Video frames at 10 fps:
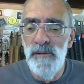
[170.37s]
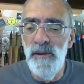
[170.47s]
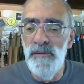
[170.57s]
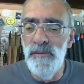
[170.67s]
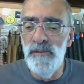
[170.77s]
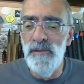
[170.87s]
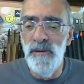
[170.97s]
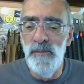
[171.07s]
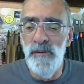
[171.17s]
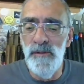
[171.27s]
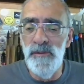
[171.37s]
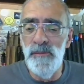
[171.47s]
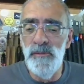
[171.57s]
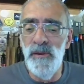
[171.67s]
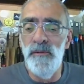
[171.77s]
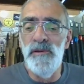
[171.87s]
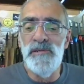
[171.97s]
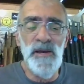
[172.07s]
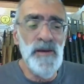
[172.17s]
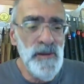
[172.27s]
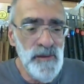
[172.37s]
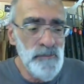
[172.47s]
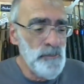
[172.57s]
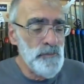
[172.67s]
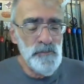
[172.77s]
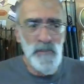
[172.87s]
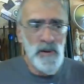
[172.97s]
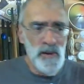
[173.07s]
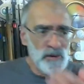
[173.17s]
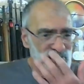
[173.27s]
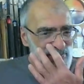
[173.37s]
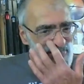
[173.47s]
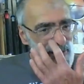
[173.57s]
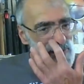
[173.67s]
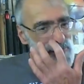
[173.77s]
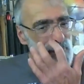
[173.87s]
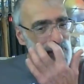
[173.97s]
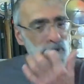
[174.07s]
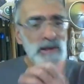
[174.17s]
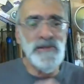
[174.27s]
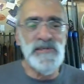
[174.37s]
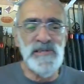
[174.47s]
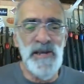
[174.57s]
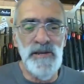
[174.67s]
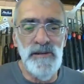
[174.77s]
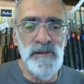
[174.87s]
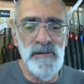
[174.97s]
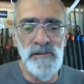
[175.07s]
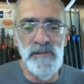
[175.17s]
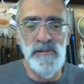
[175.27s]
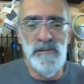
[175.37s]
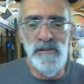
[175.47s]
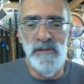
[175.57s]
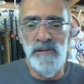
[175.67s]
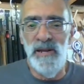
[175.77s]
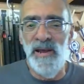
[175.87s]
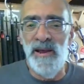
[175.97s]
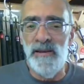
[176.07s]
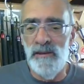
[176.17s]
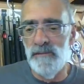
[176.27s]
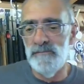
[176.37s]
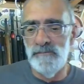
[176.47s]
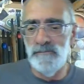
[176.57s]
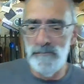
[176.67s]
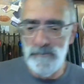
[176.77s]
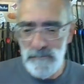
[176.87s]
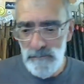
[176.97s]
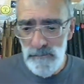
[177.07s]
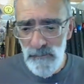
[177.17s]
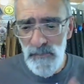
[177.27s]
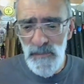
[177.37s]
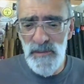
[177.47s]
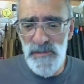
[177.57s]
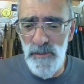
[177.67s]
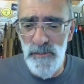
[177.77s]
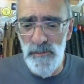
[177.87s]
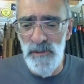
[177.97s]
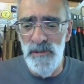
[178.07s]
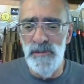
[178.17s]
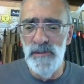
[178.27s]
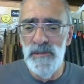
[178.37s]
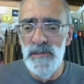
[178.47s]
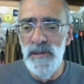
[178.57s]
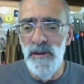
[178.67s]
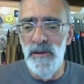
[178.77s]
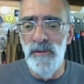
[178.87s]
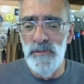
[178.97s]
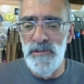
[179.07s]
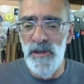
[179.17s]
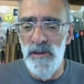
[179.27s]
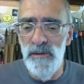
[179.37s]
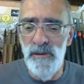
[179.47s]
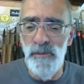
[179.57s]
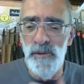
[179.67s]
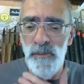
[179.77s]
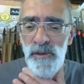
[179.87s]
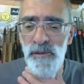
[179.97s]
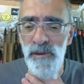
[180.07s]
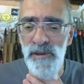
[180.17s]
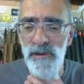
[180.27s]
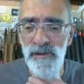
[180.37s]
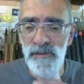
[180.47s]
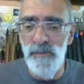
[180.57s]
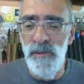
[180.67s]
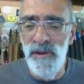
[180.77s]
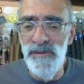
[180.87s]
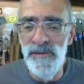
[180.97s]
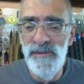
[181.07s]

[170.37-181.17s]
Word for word: Nathan, how are you? There is a, I think it's about an eight second lag. So, uh, hi, Long Shay, how are you, mate? You made it, good man.